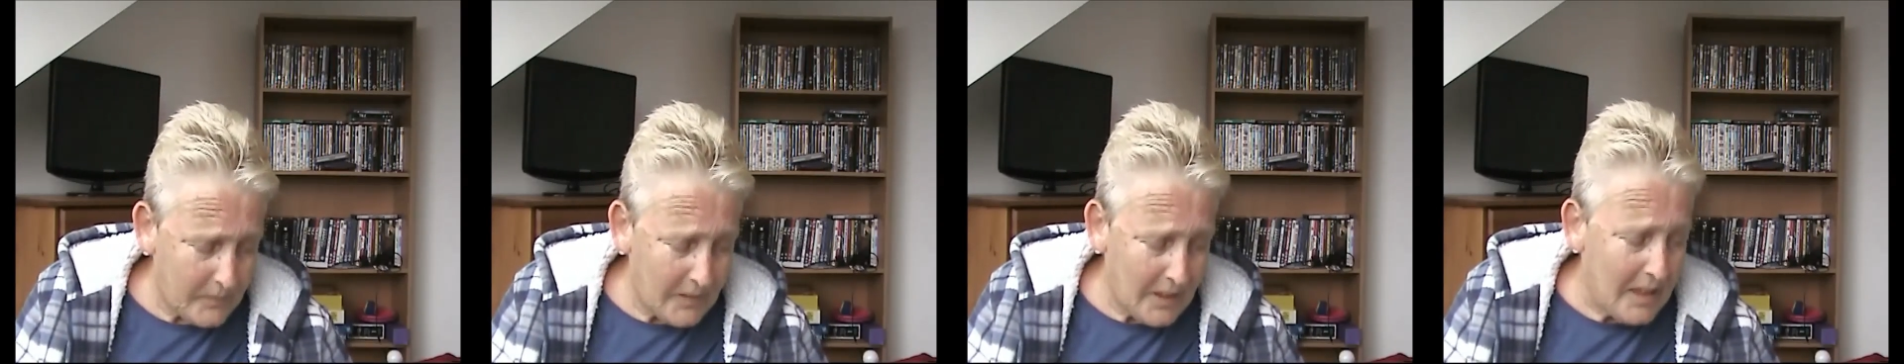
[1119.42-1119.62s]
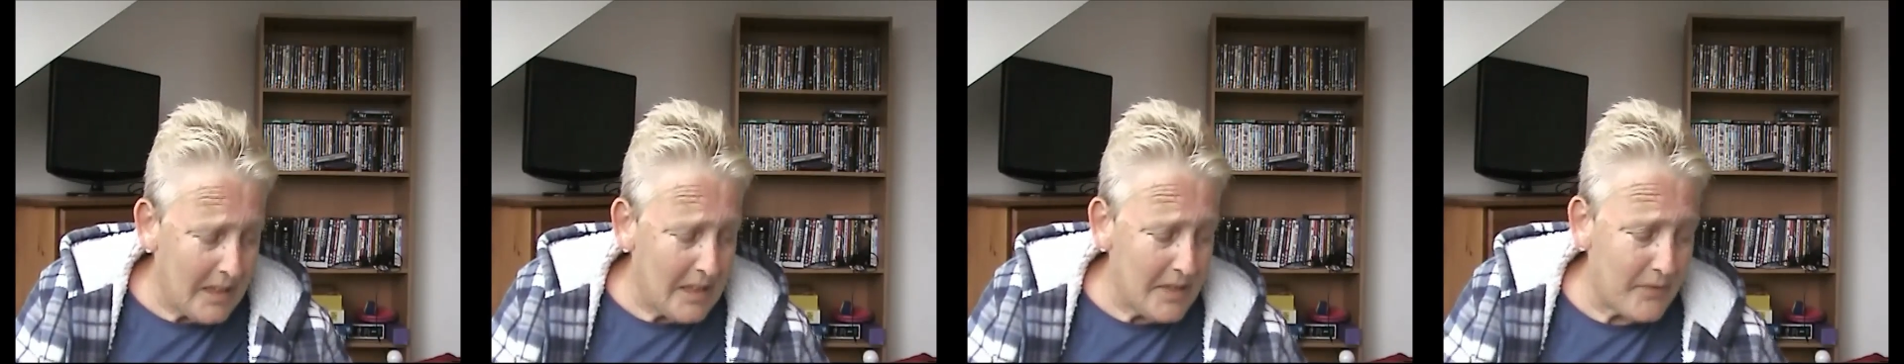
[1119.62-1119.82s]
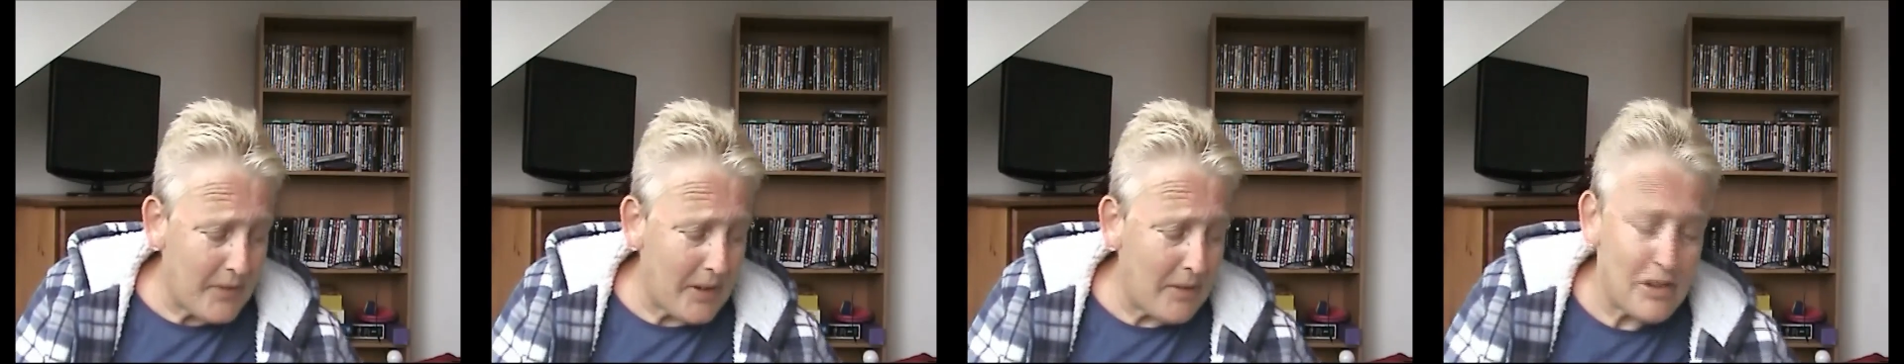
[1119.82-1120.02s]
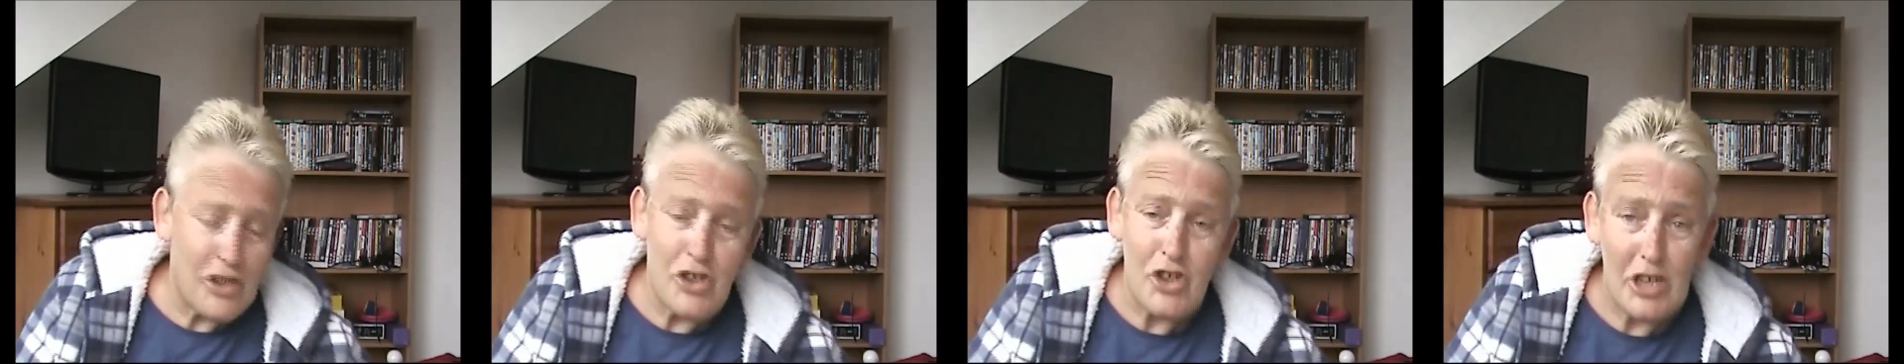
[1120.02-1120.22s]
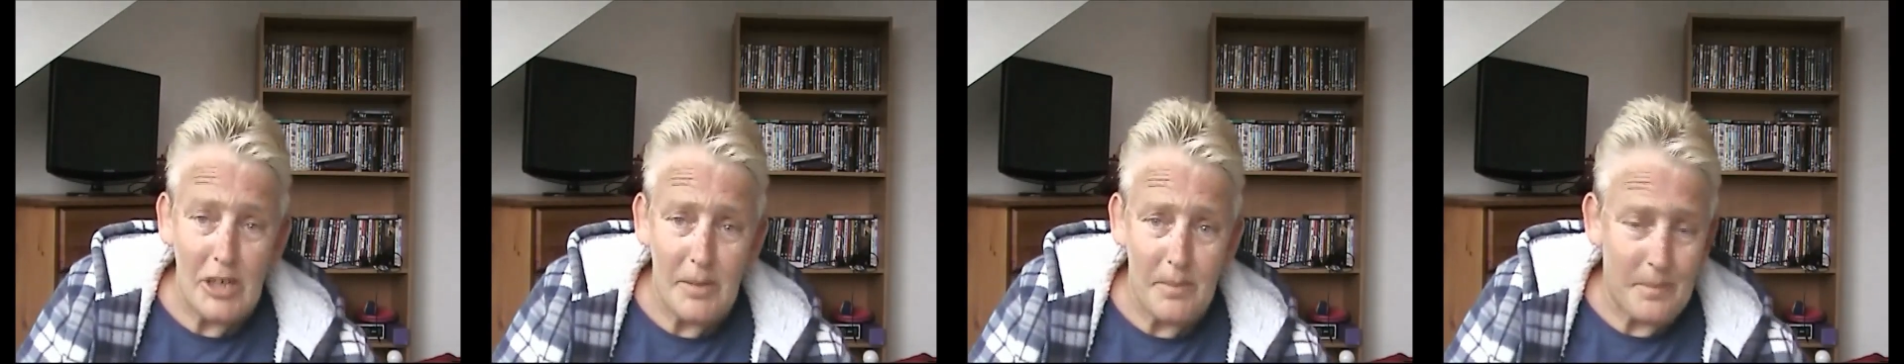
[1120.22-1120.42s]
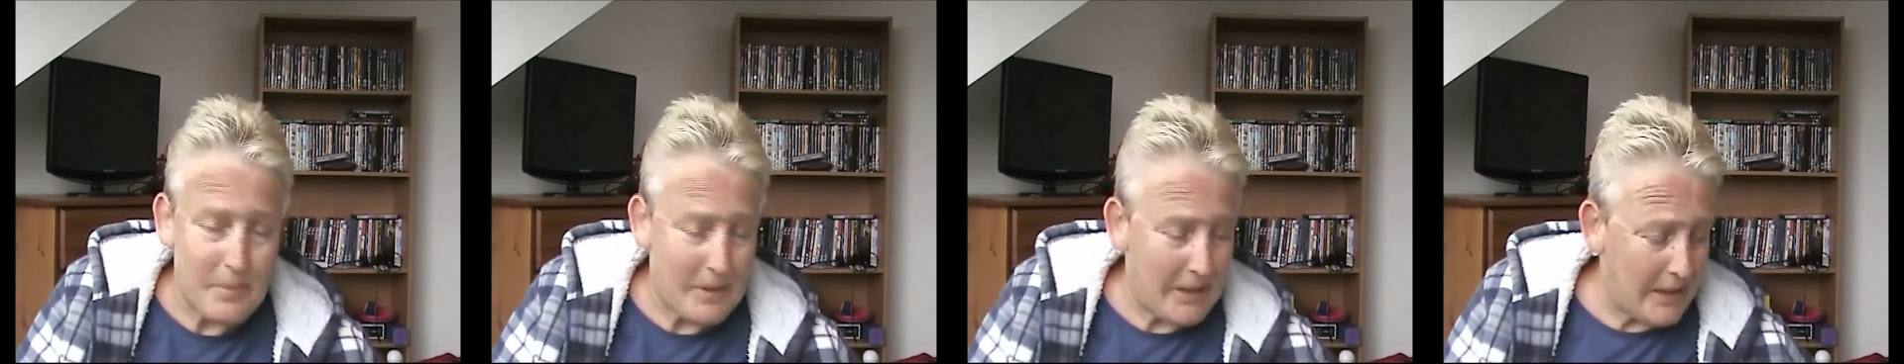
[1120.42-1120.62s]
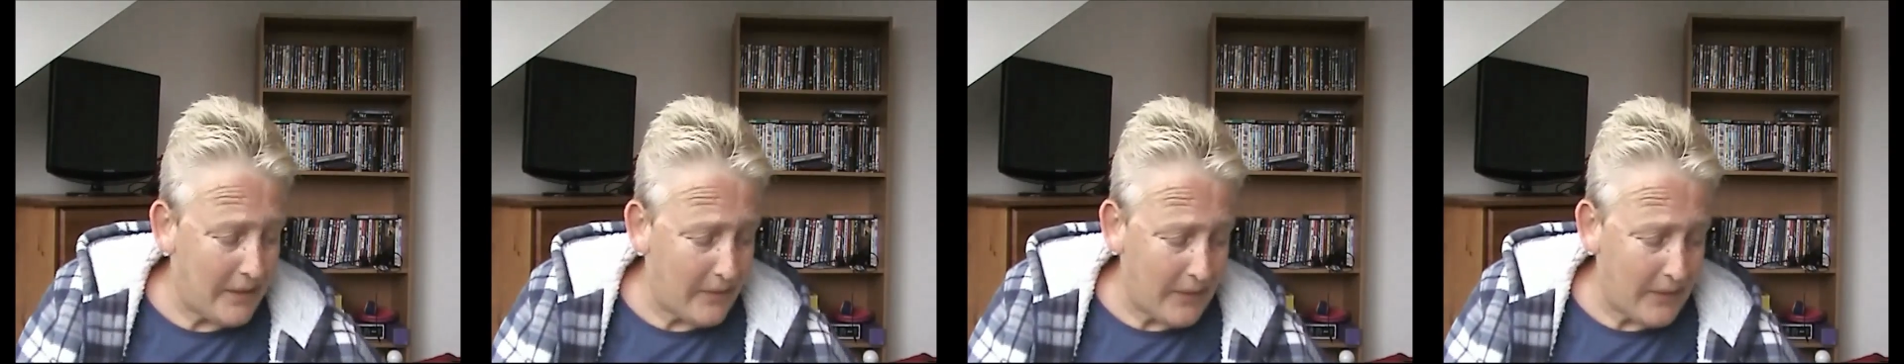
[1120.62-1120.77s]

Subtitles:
And it's very cheaply